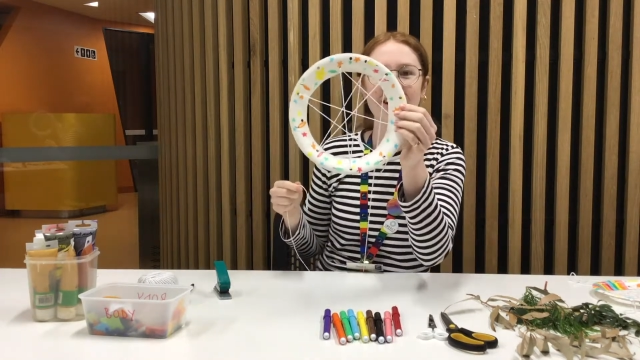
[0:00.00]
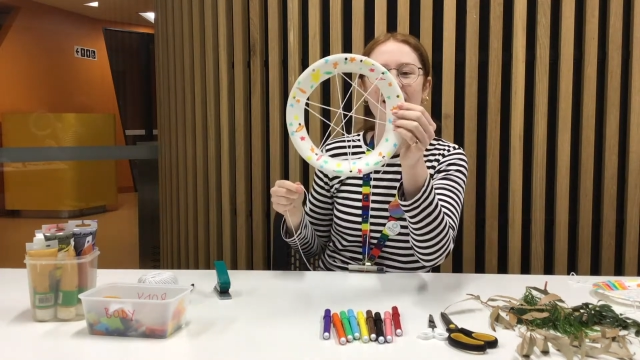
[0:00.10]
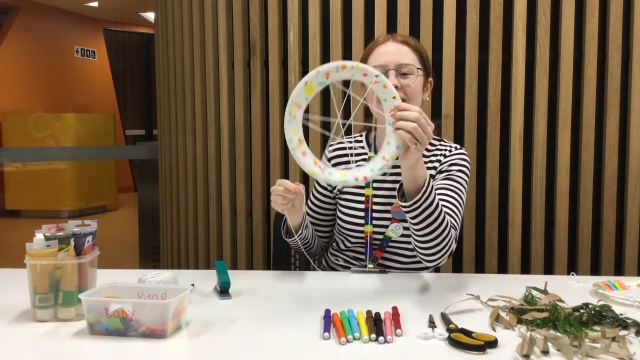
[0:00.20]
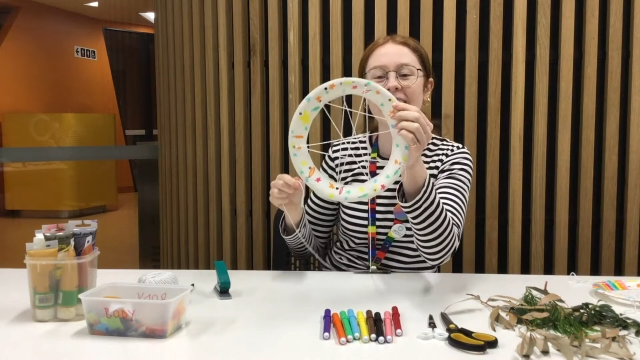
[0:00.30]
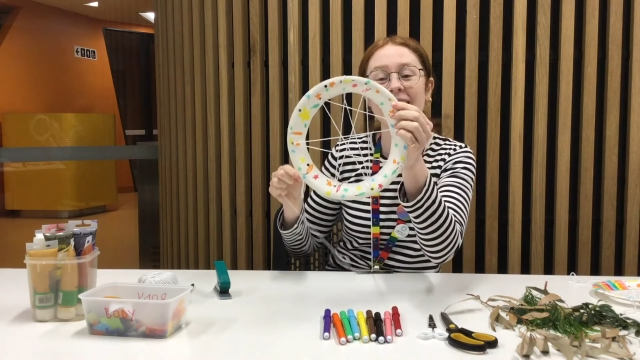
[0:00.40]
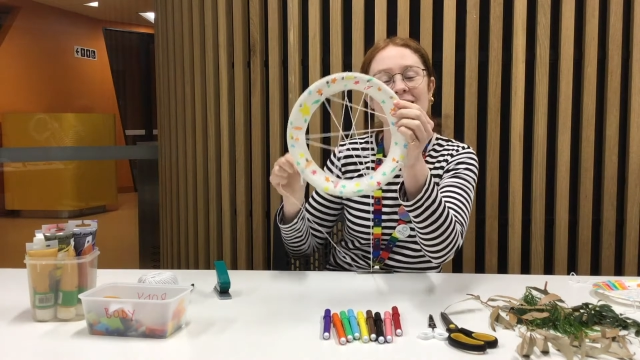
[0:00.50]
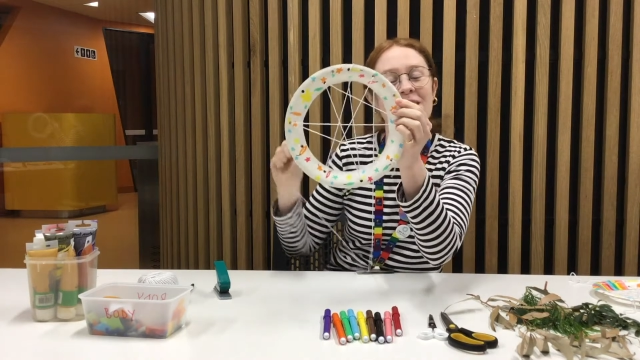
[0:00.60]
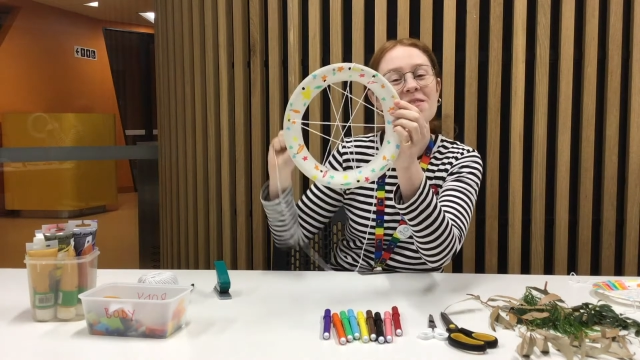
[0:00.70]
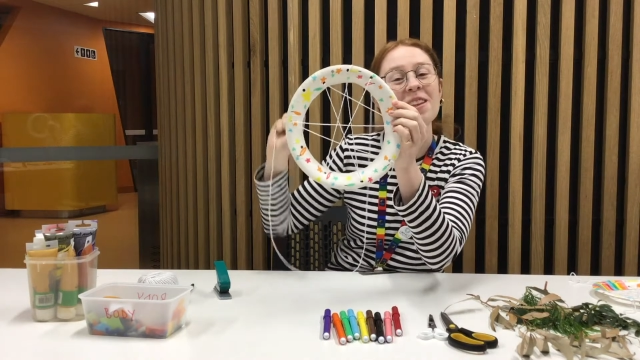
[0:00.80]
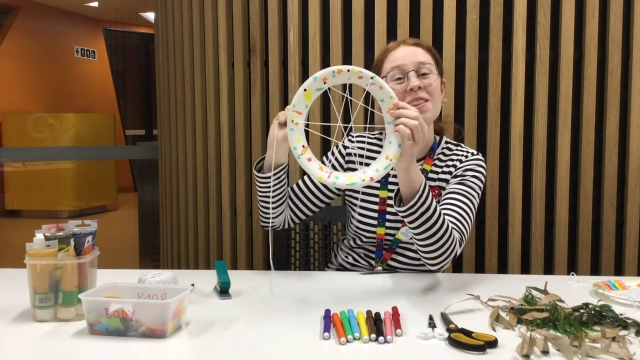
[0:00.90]
Okay, so
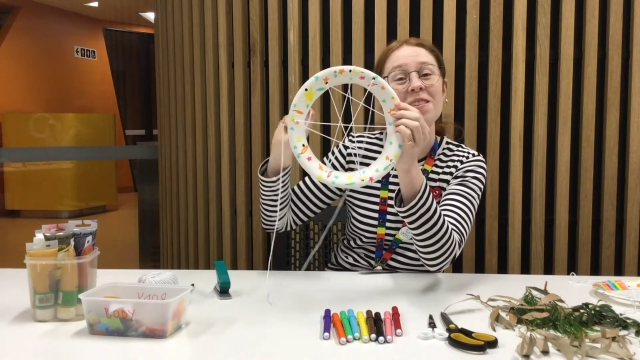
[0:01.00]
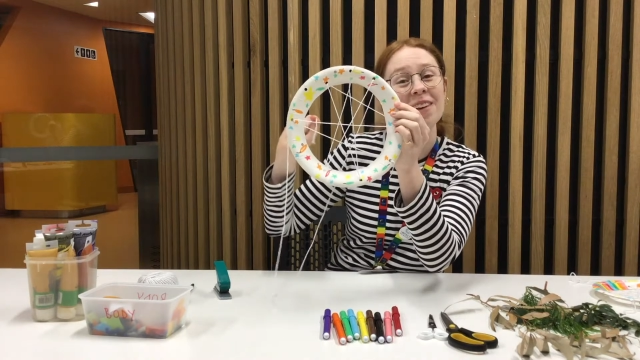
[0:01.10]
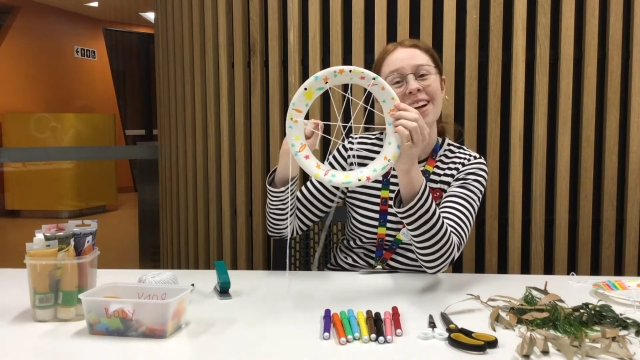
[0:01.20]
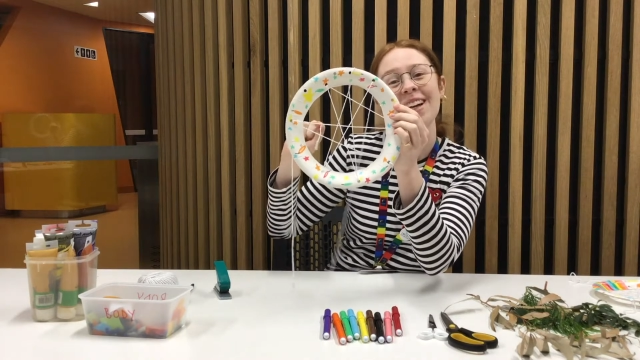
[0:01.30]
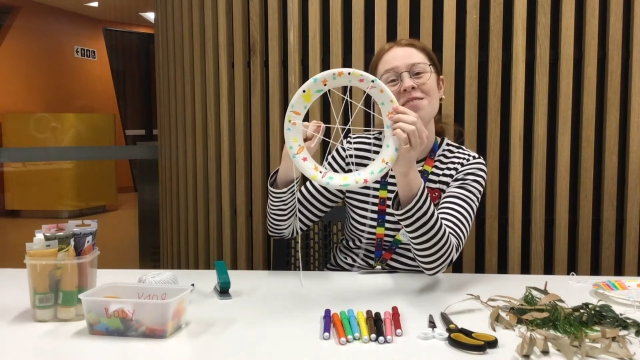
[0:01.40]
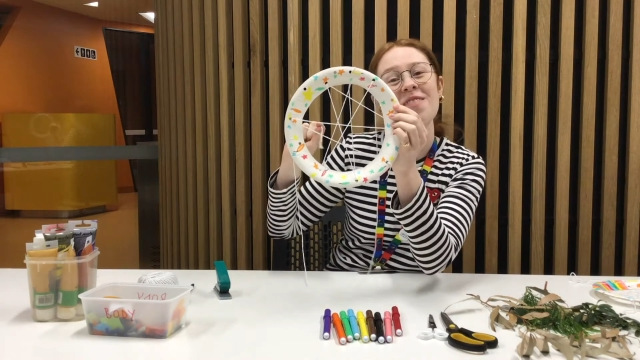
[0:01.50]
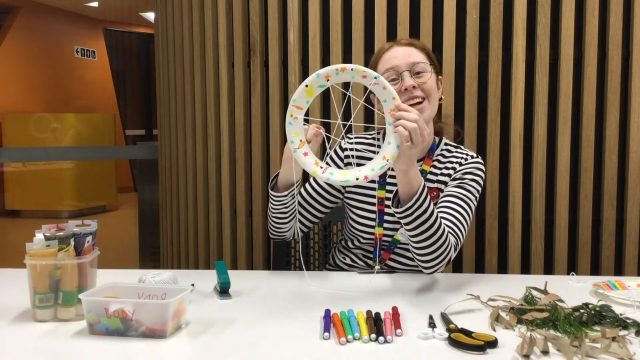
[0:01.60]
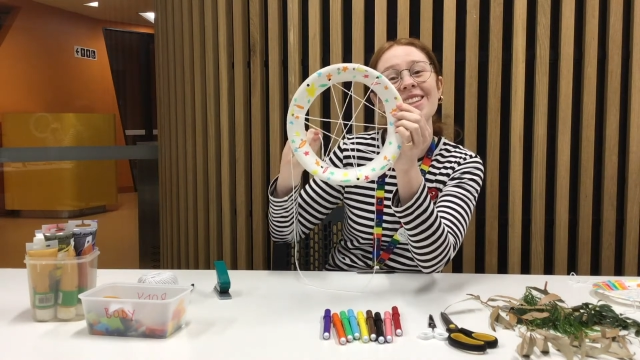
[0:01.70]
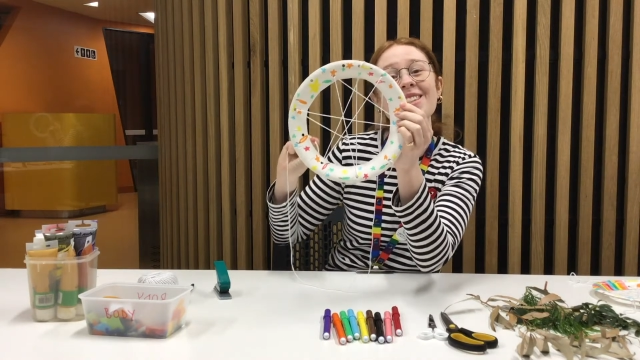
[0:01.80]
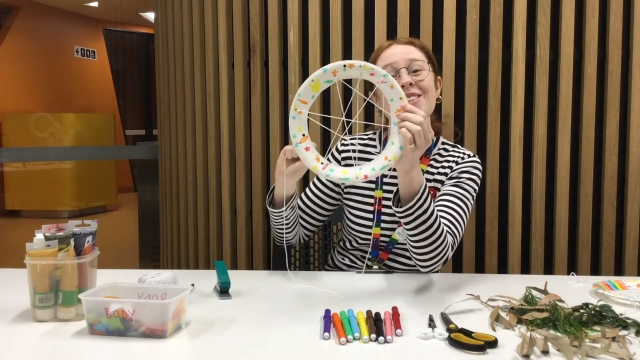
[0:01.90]
I've been threading
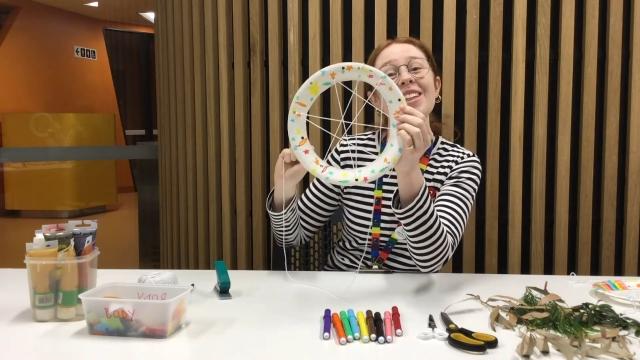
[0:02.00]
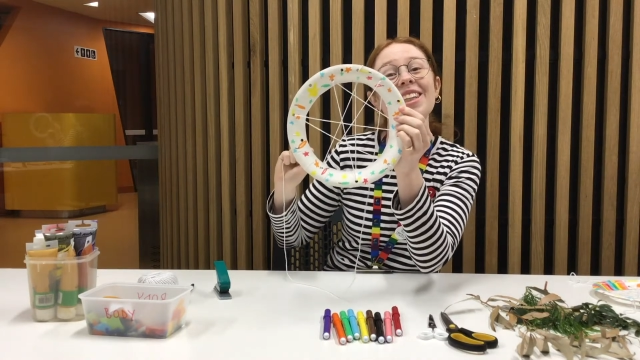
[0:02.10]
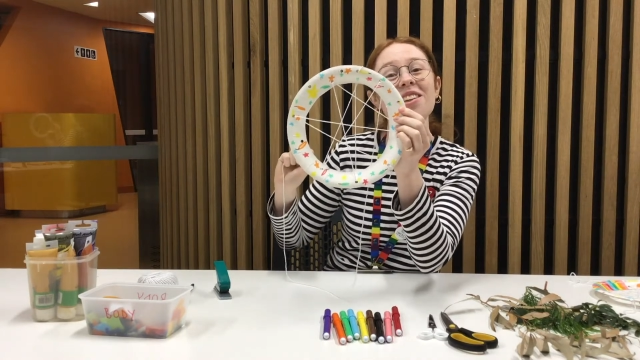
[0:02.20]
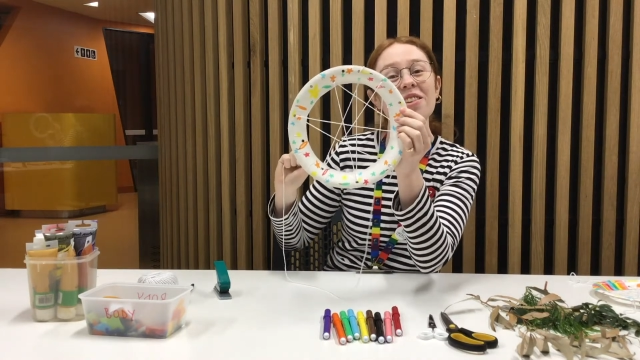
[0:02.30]
my string